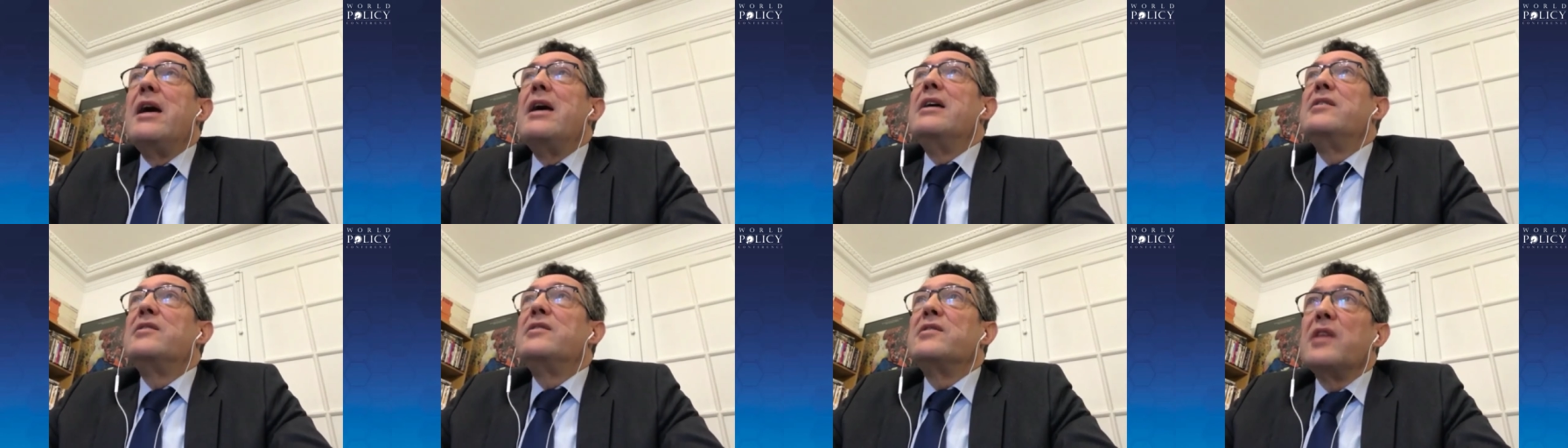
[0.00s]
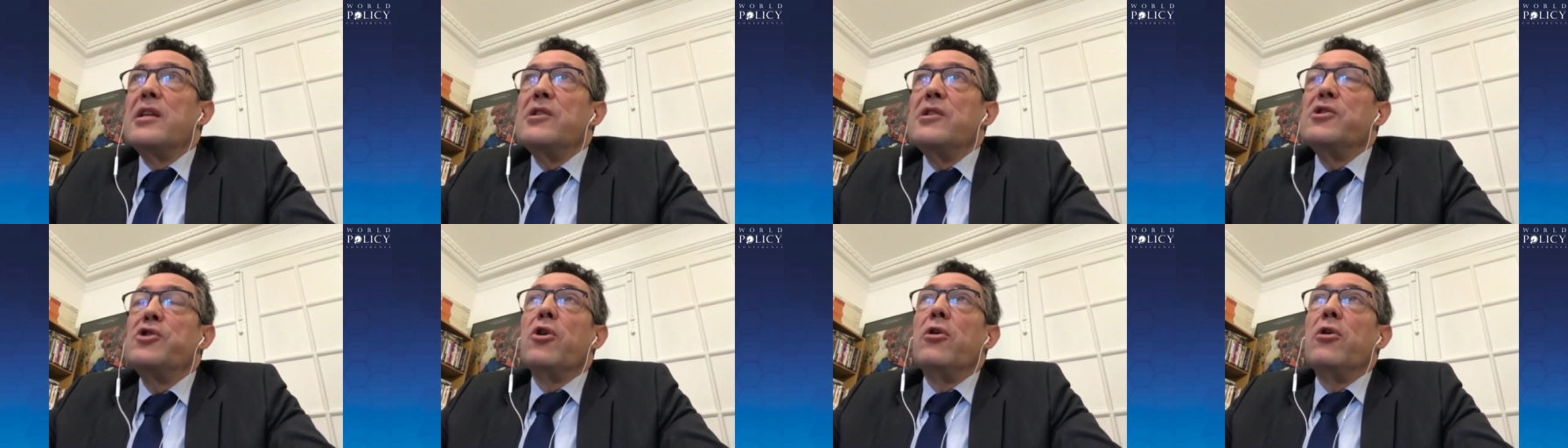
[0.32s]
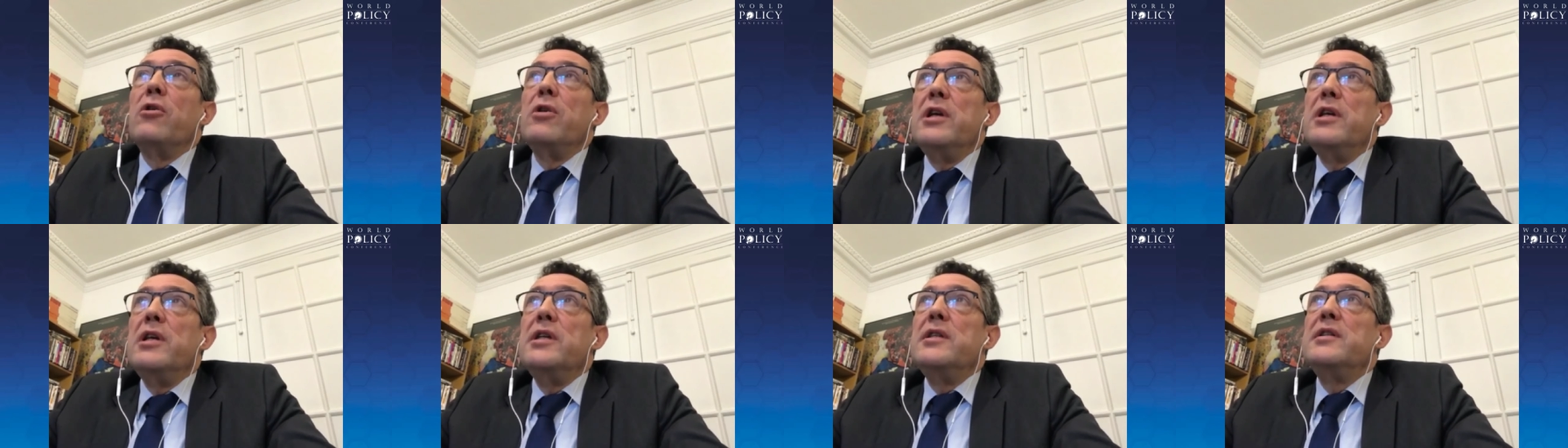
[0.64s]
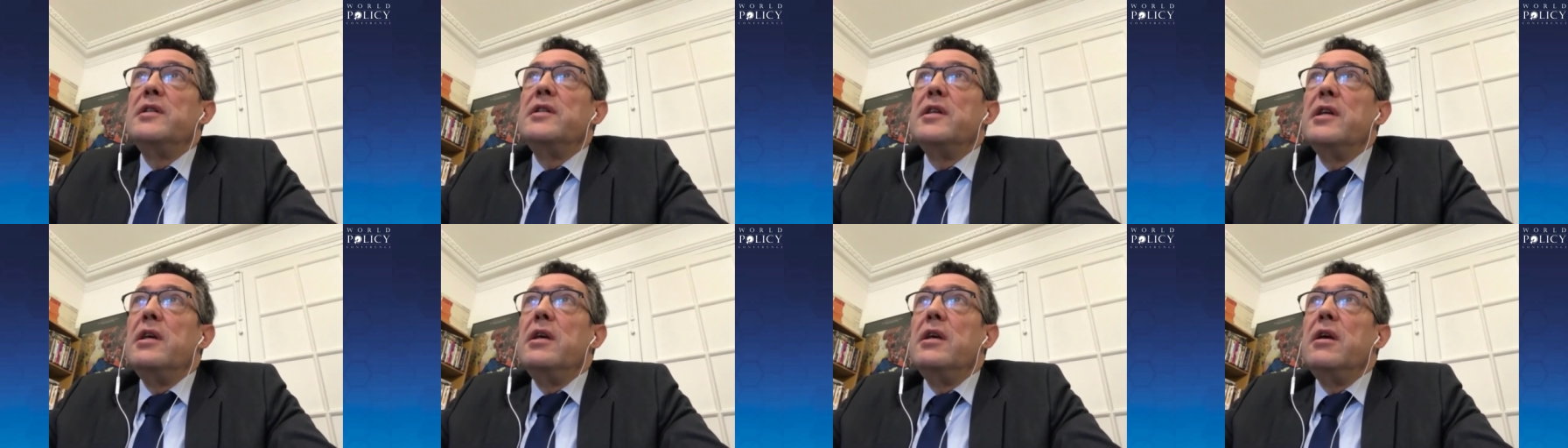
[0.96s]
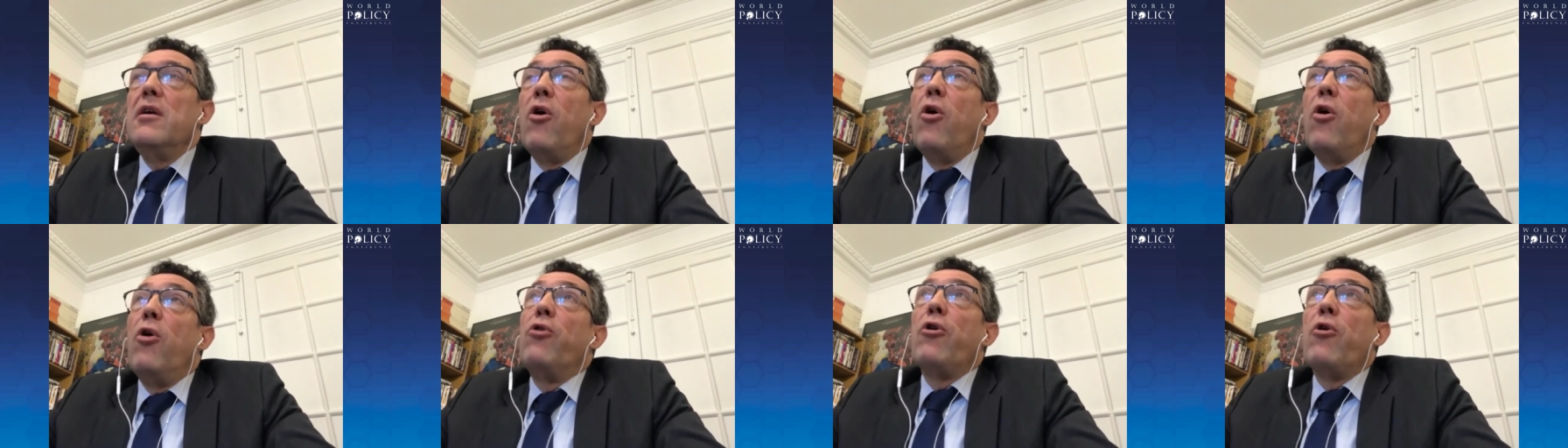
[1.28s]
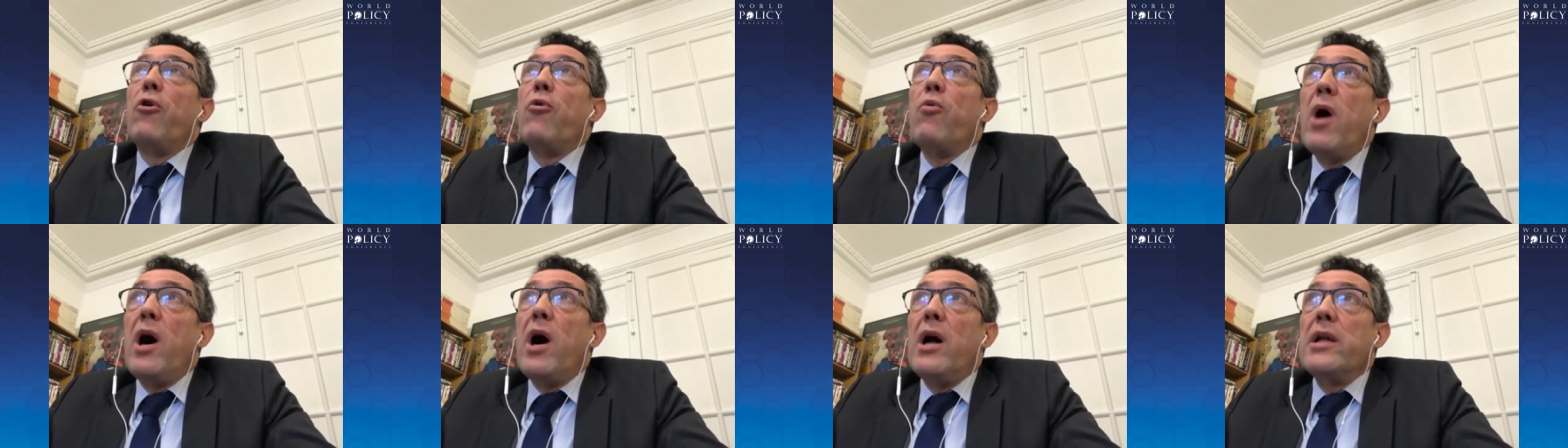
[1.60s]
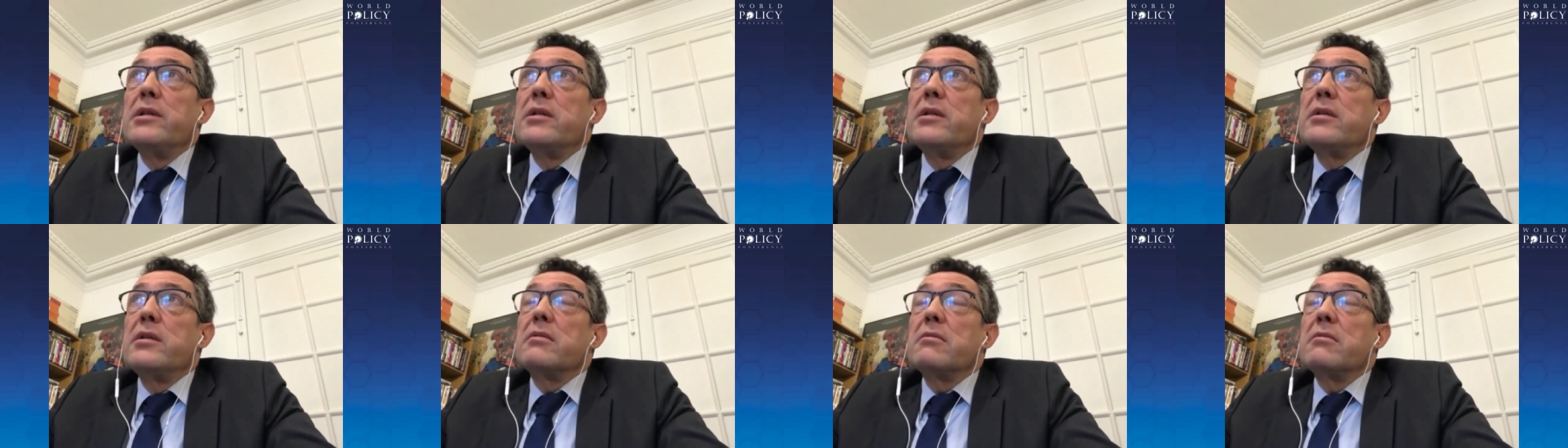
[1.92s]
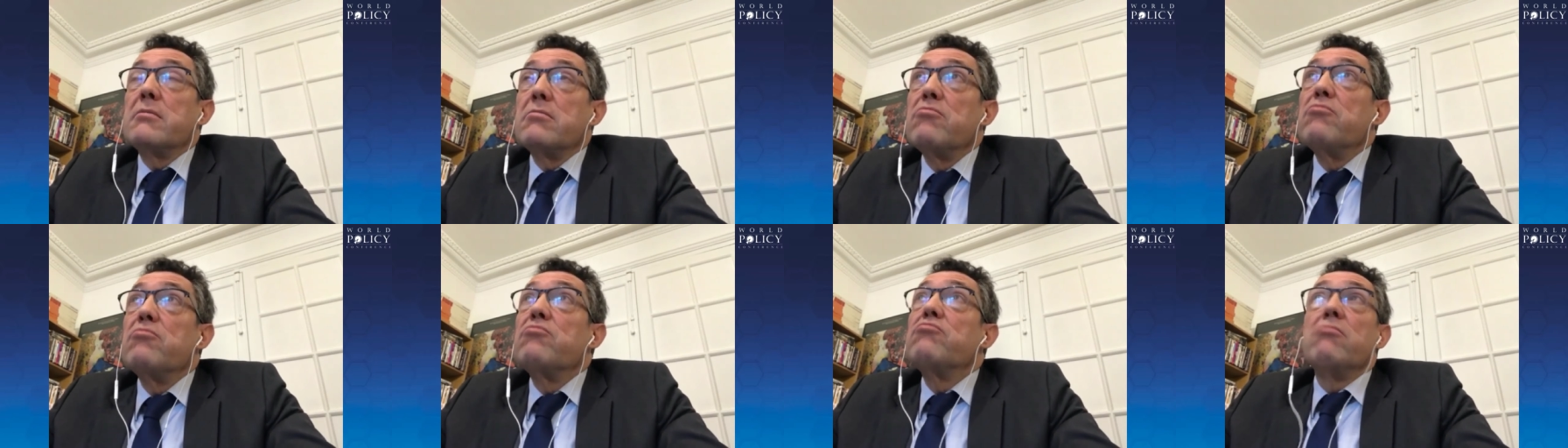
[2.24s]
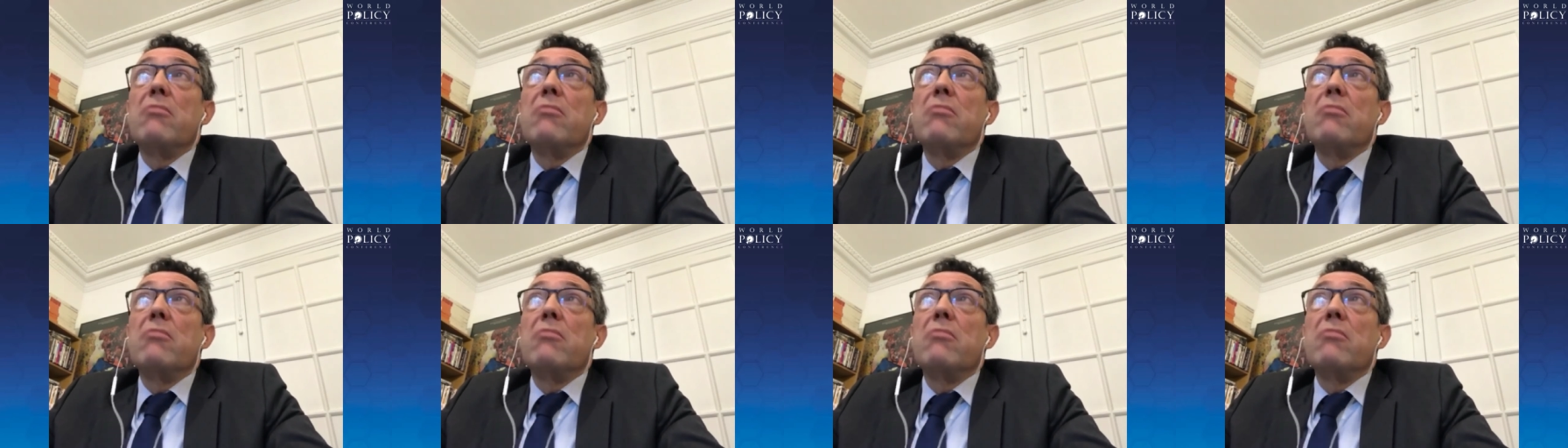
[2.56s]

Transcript: essentially the older ones,